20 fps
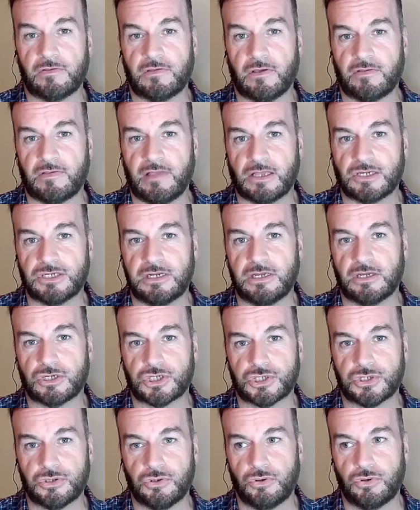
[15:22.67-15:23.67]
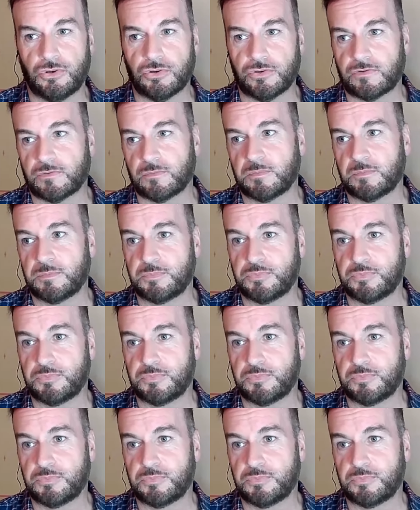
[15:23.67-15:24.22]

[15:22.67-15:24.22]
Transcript: So it's actually a short,